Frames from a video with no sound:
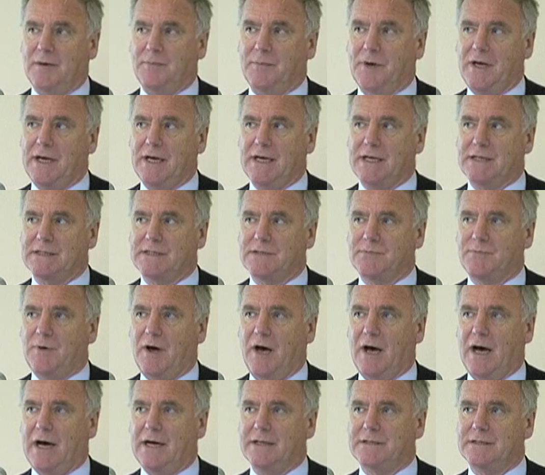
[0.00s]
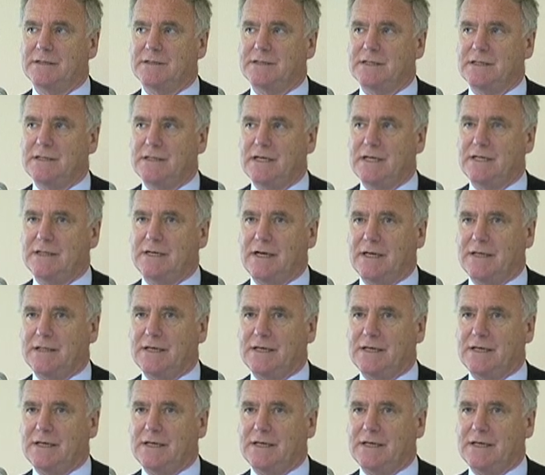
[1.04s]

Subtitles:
being inspired, as indeed I